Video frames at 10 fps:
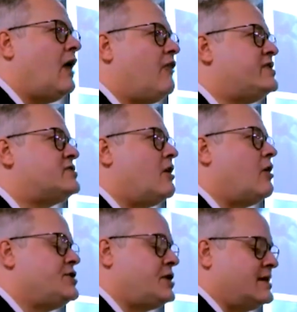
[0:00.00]

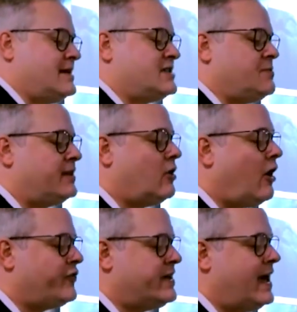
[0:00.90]
physiologic assessment
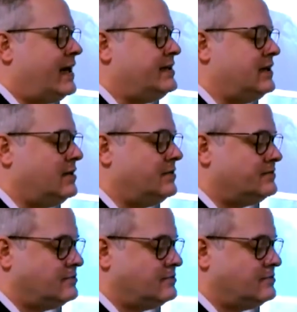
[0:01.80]
of the LAD.